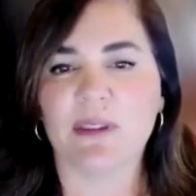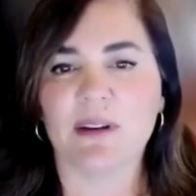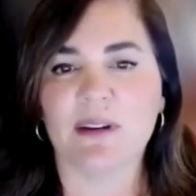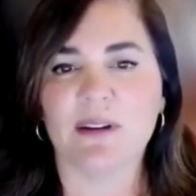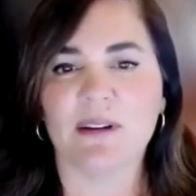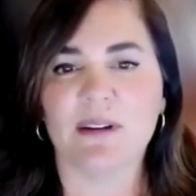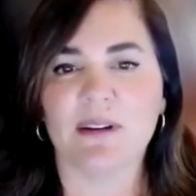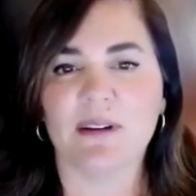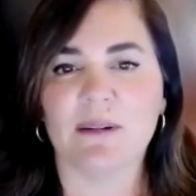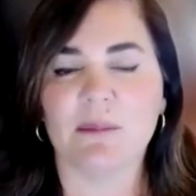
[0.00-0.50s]

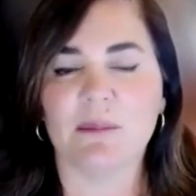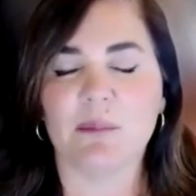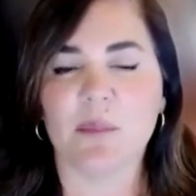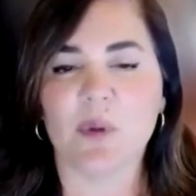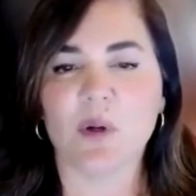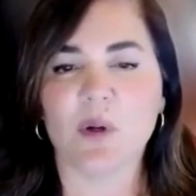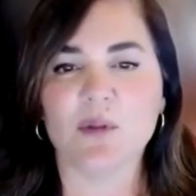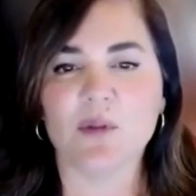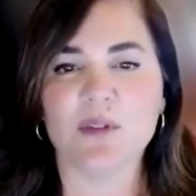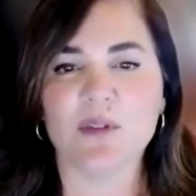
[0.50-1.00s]
the
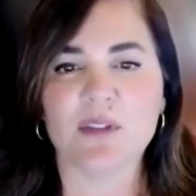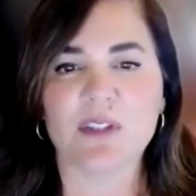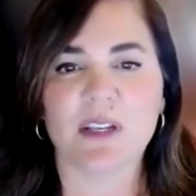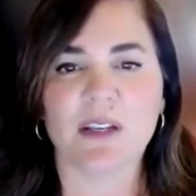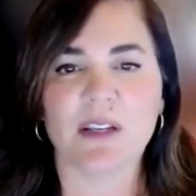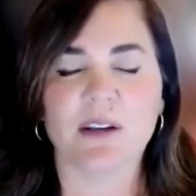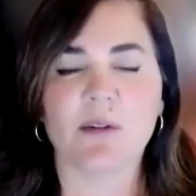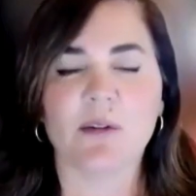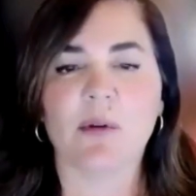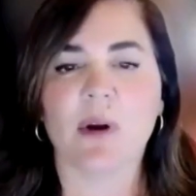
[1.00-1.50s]
most
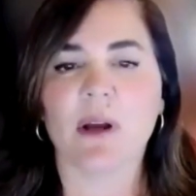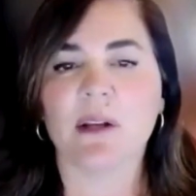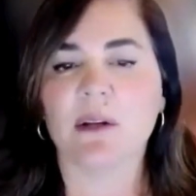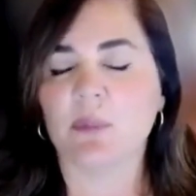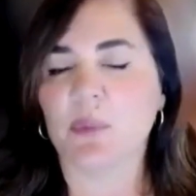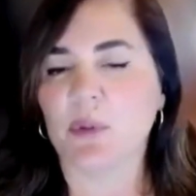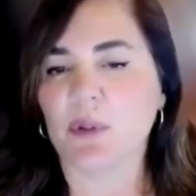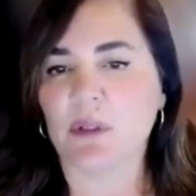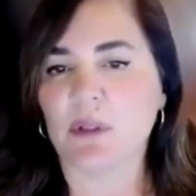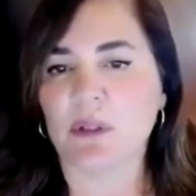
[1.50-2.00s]

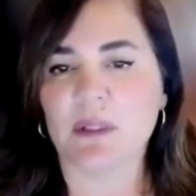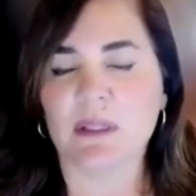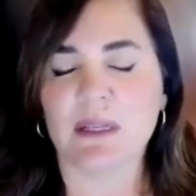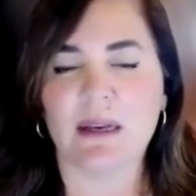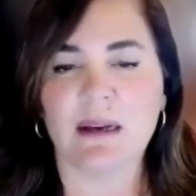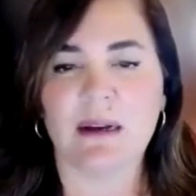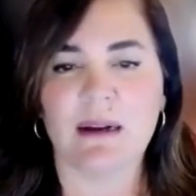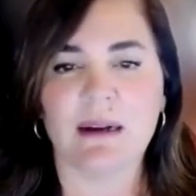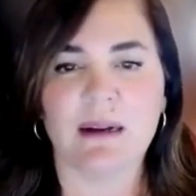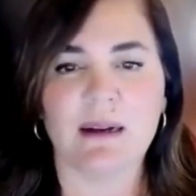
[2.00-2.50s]
incredible
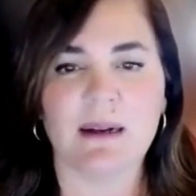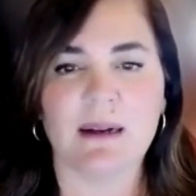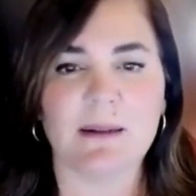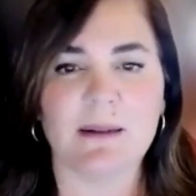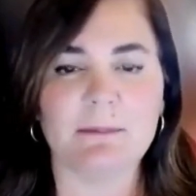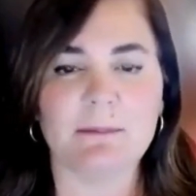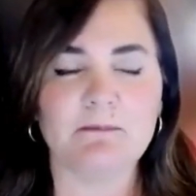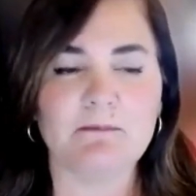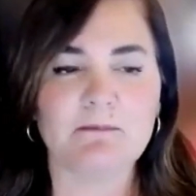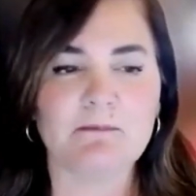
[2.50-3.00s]

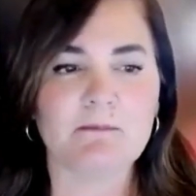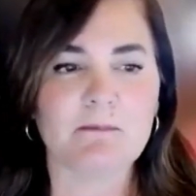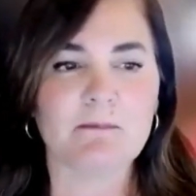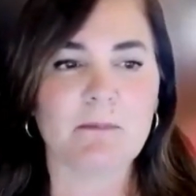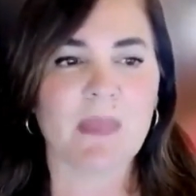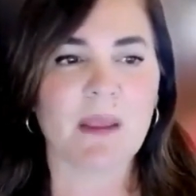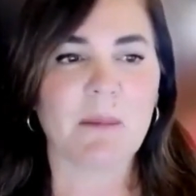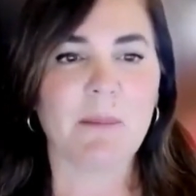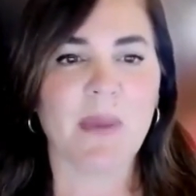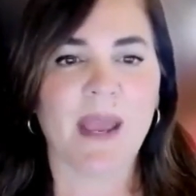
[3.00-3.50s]

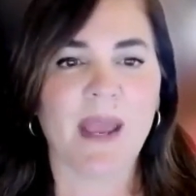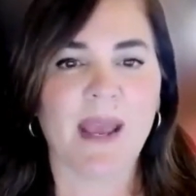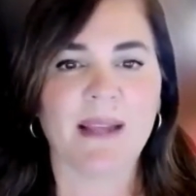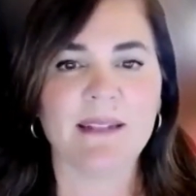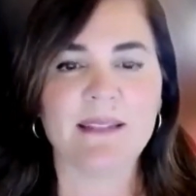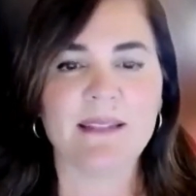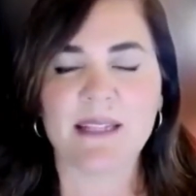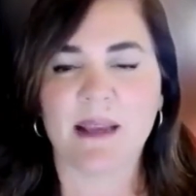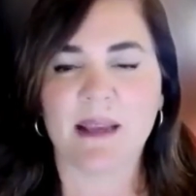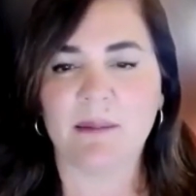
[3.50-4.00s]

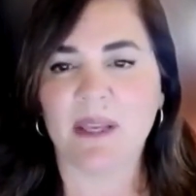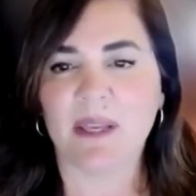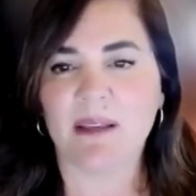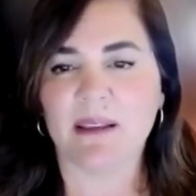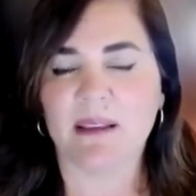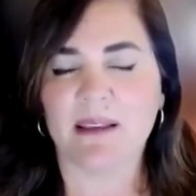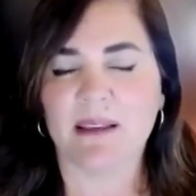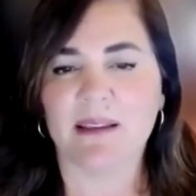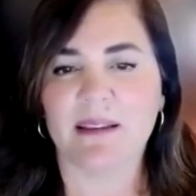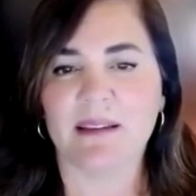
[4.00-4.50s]

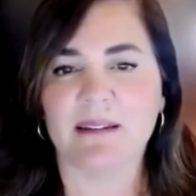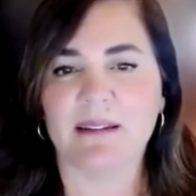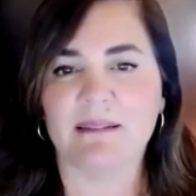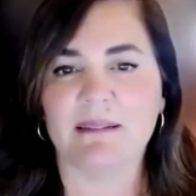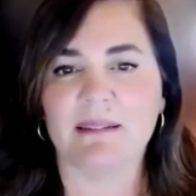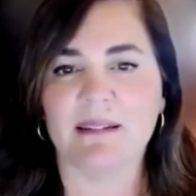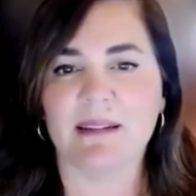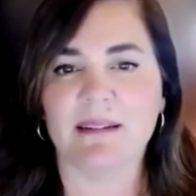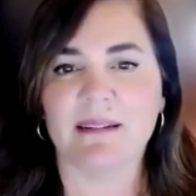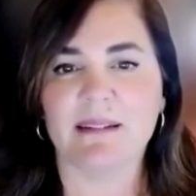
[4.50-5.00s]
pandemic
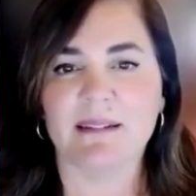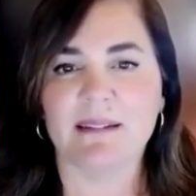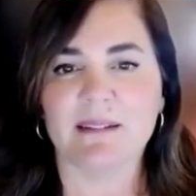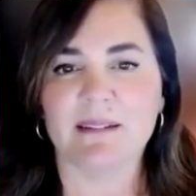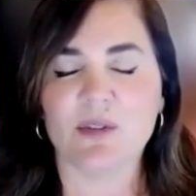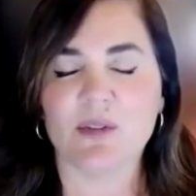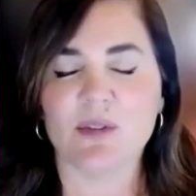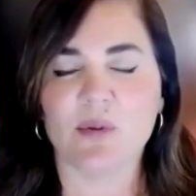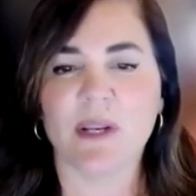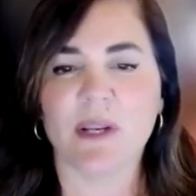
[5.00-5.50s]
in
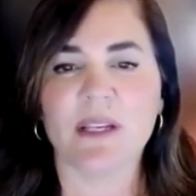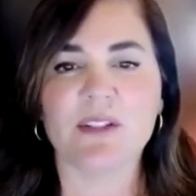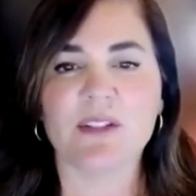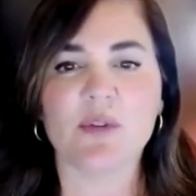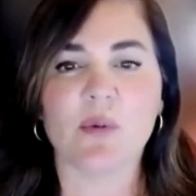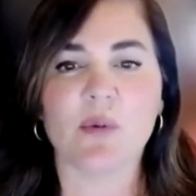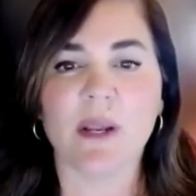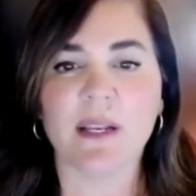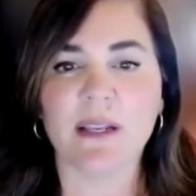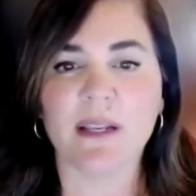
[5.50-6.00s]

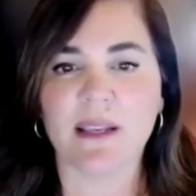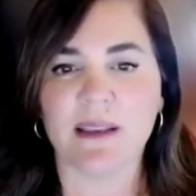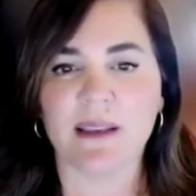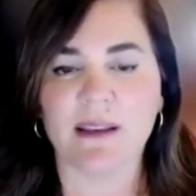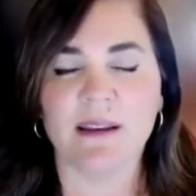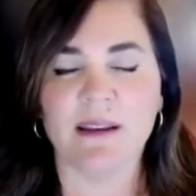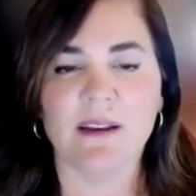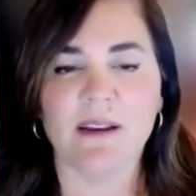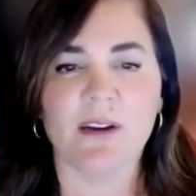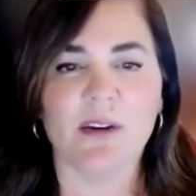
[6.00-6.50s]

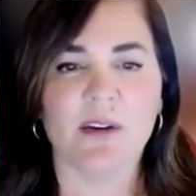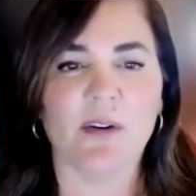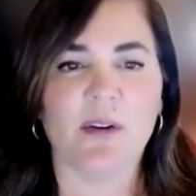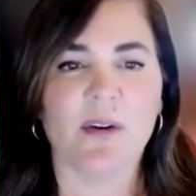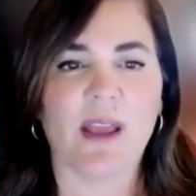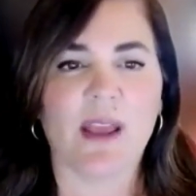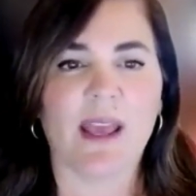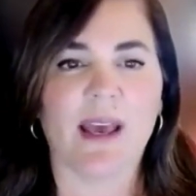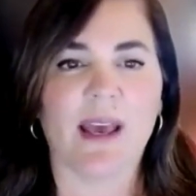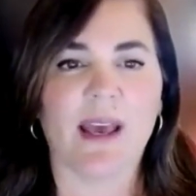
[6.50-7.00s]
2020,
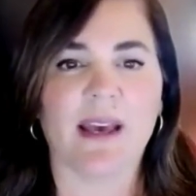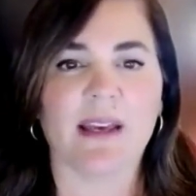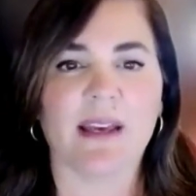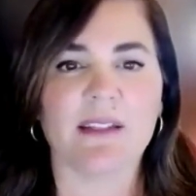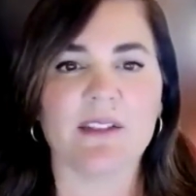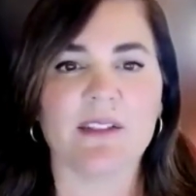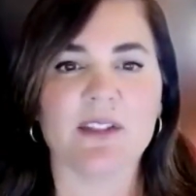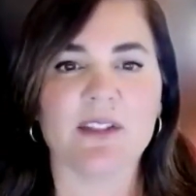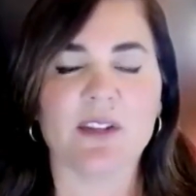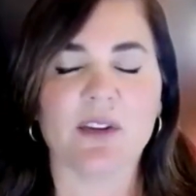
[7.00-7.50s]

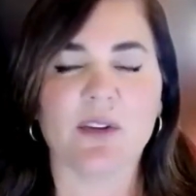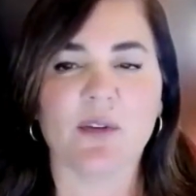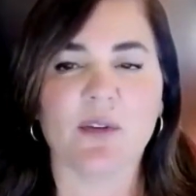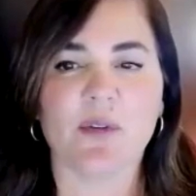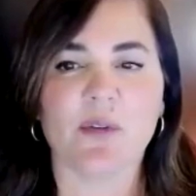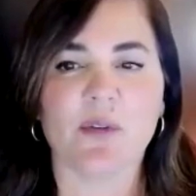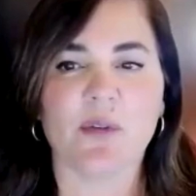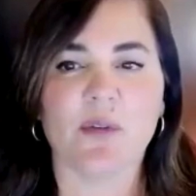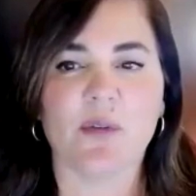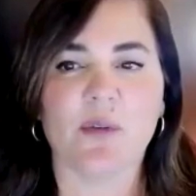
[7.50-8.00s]
and
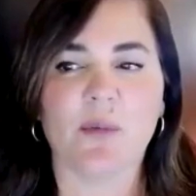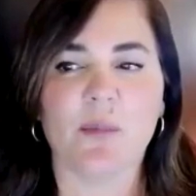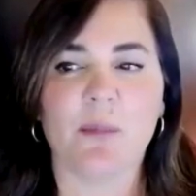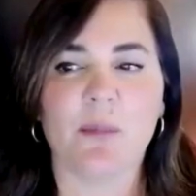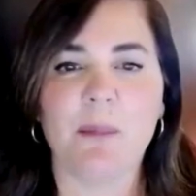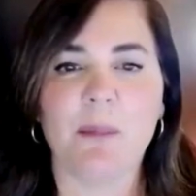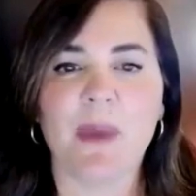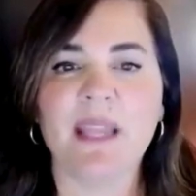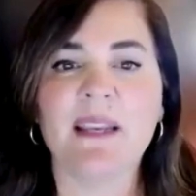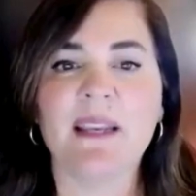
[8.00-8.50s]

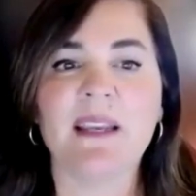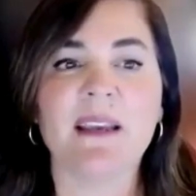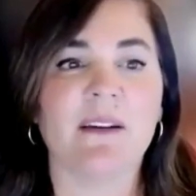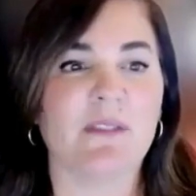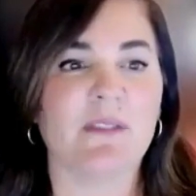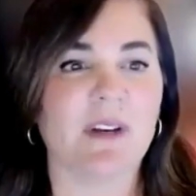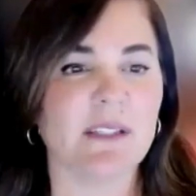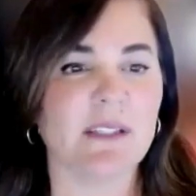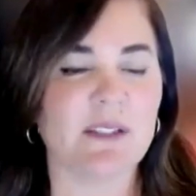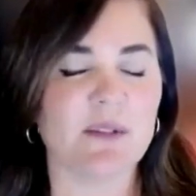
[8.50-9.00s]
many
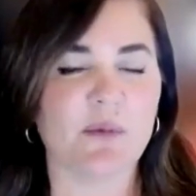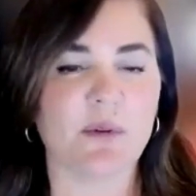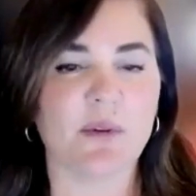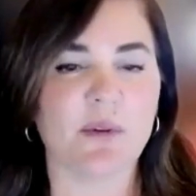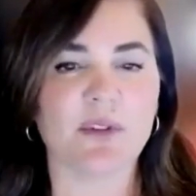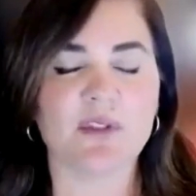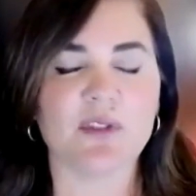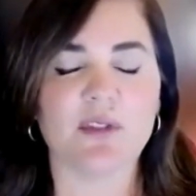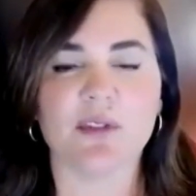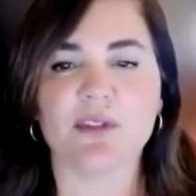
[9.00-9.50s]
of us
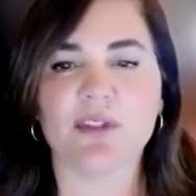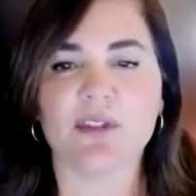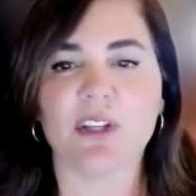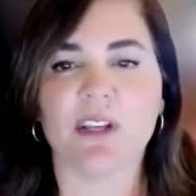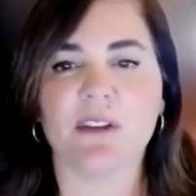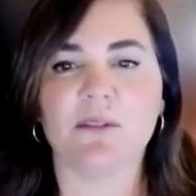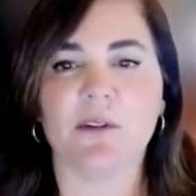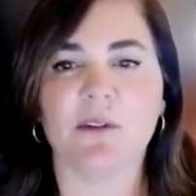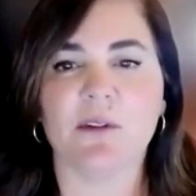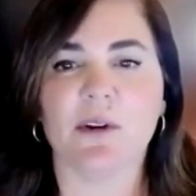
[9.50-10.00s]
were
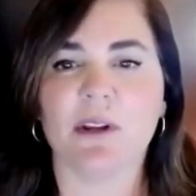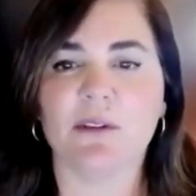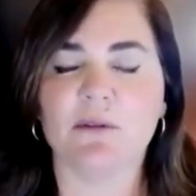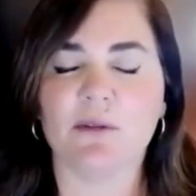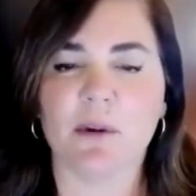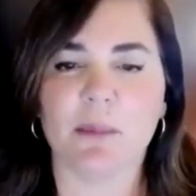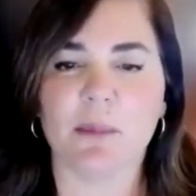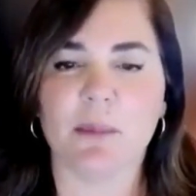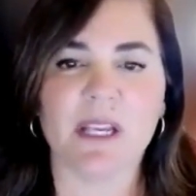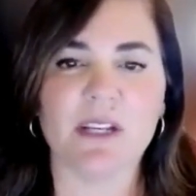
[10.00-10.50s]
searching for
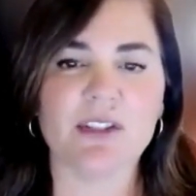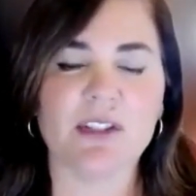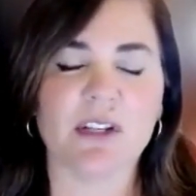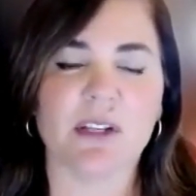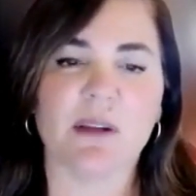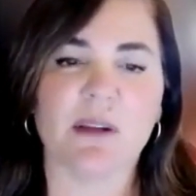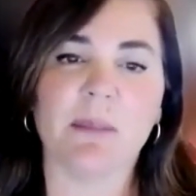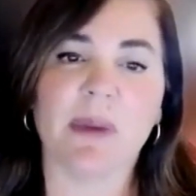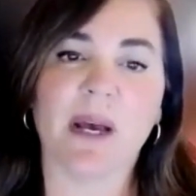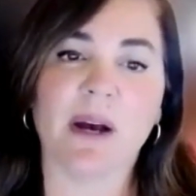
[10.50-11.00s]

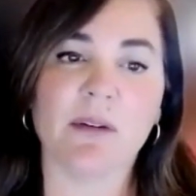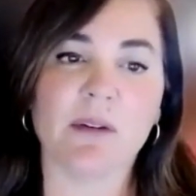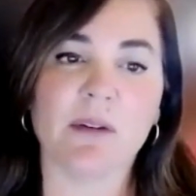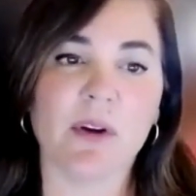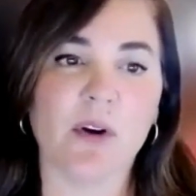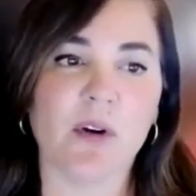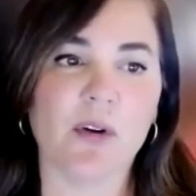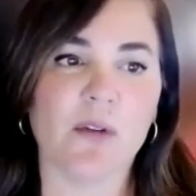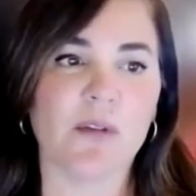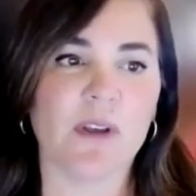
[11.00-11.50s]
information about
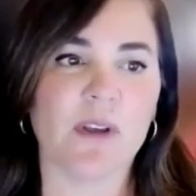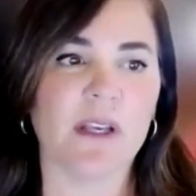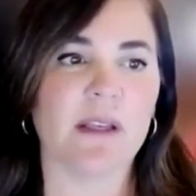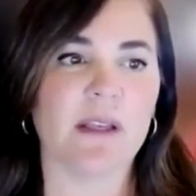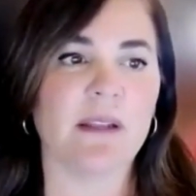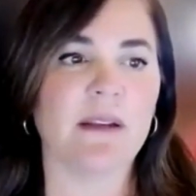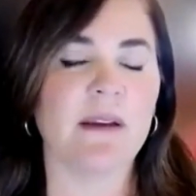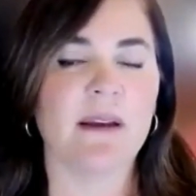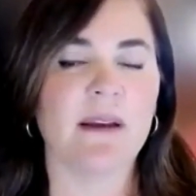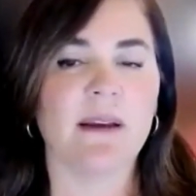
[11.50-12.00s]

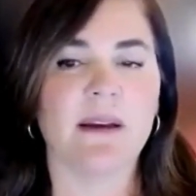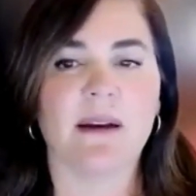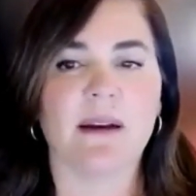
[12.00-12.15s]
COVID,